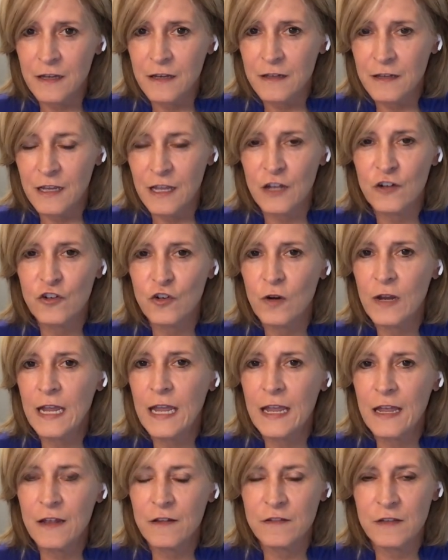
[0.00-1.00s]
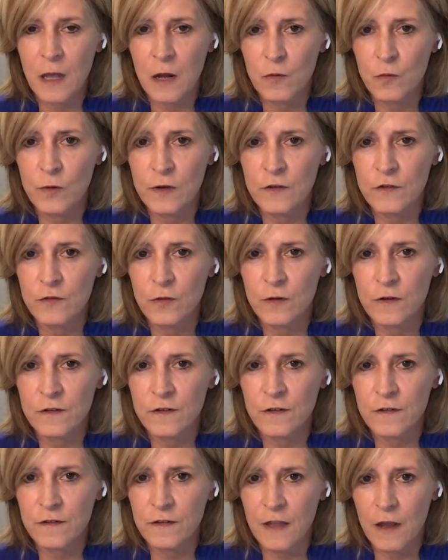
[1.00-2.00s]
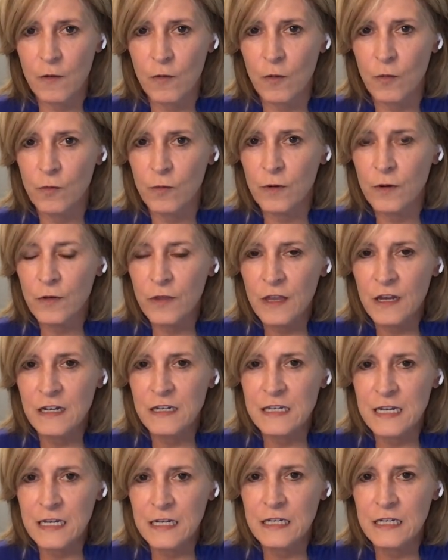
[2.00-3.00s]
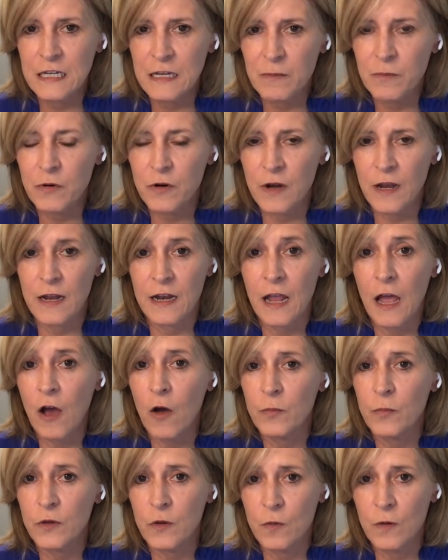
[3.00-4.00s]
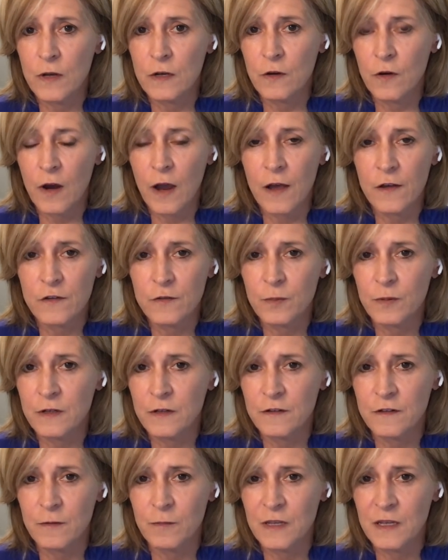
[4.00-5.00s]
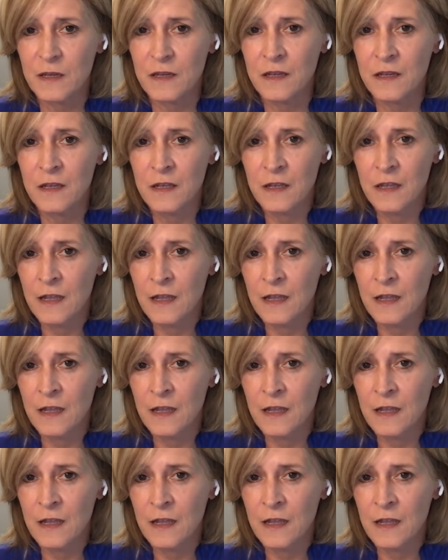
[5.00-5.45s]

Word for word: to get your hands on resources that will really dig deeper and help you and your husband to be